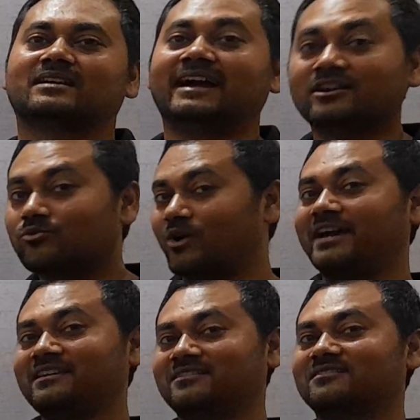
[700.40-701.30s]
And
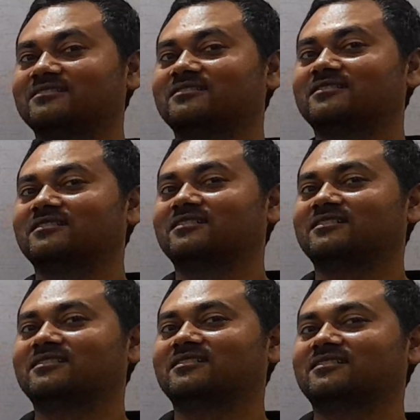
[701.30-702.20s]
why?
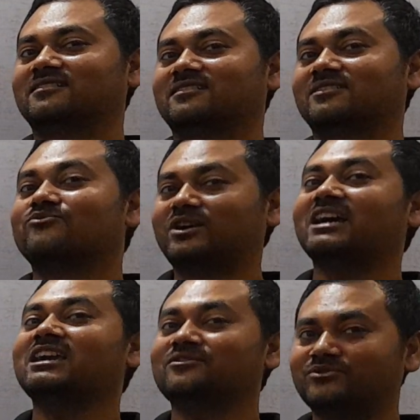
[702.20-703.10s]
Why